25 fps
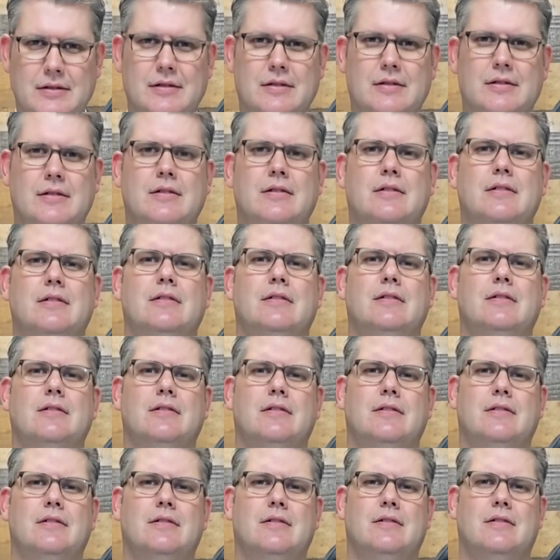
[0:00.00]

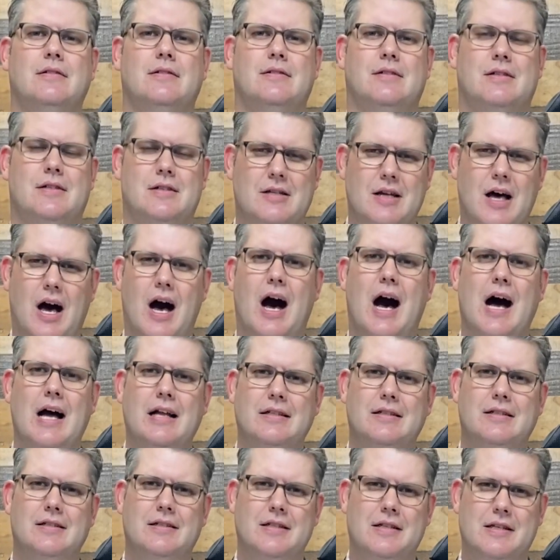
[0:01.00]
to
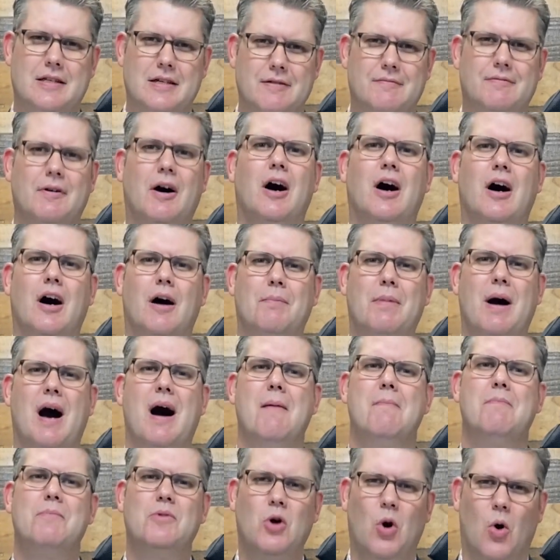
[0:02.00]
not give up.
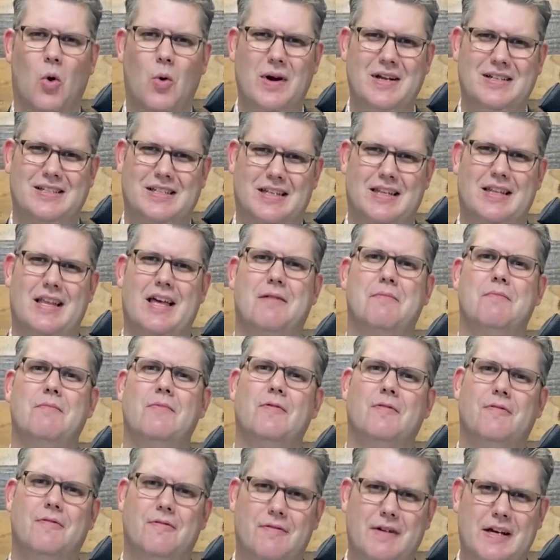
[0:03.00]
I'm going to let
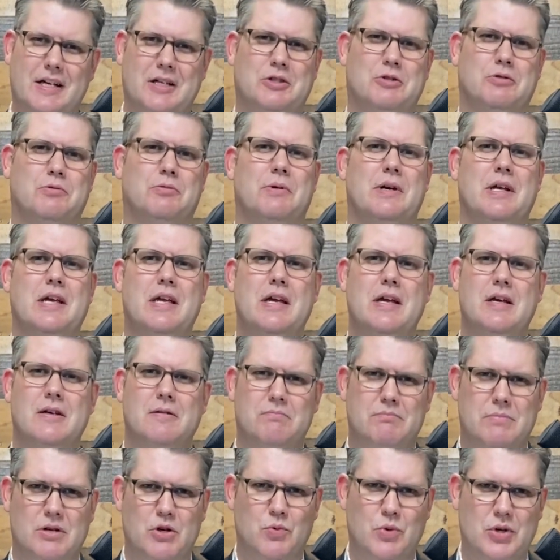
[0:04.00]
victory
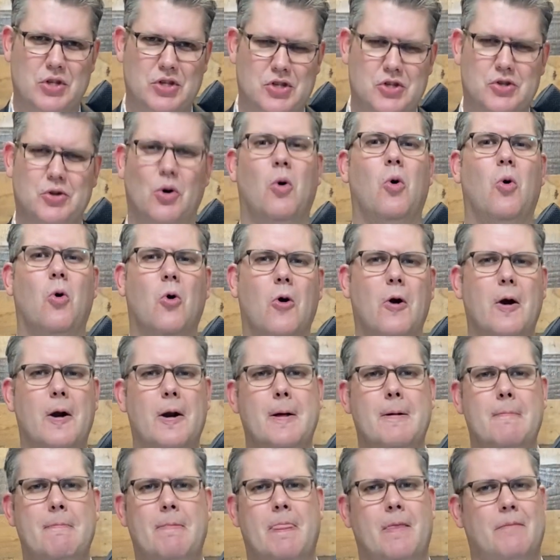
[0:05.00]
be restored
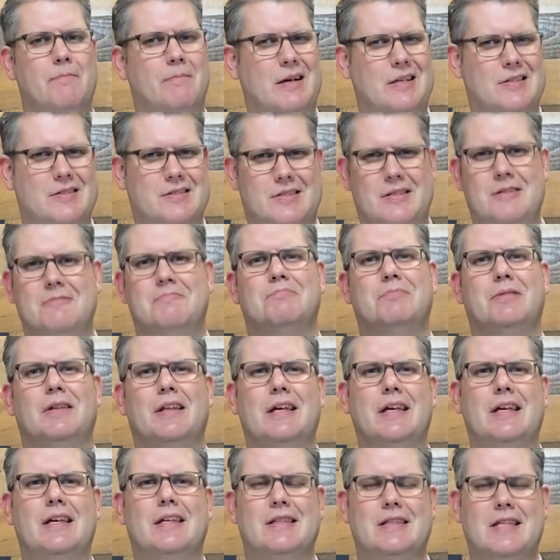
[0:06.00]

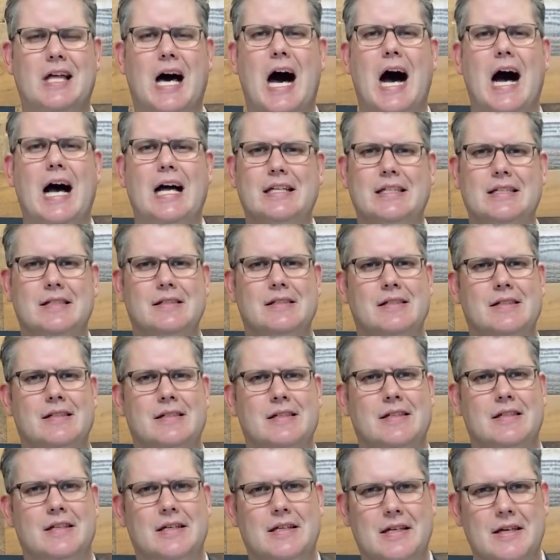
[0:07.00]
simply not
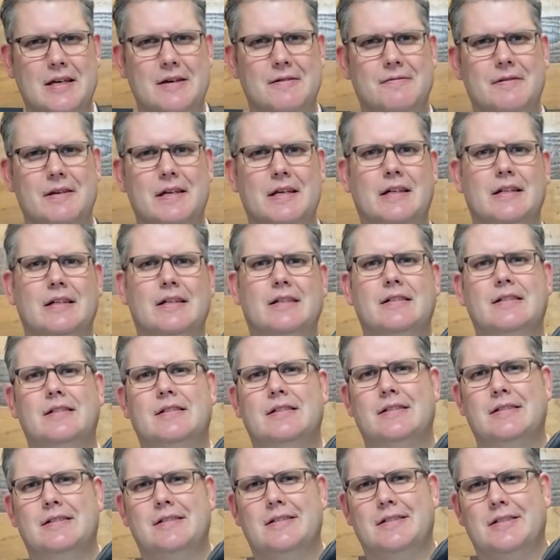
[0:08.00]
giving
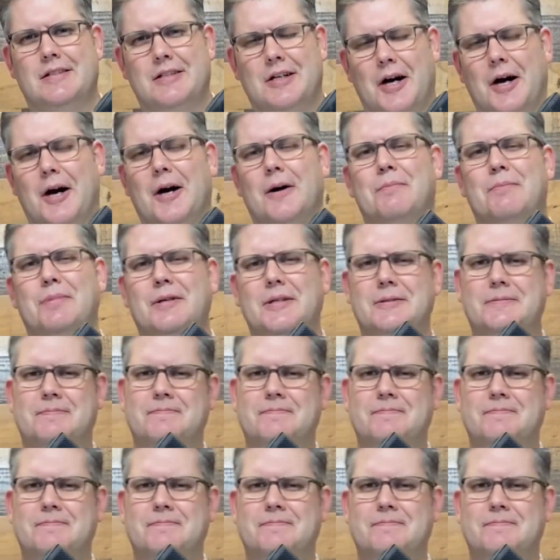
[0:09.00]
up.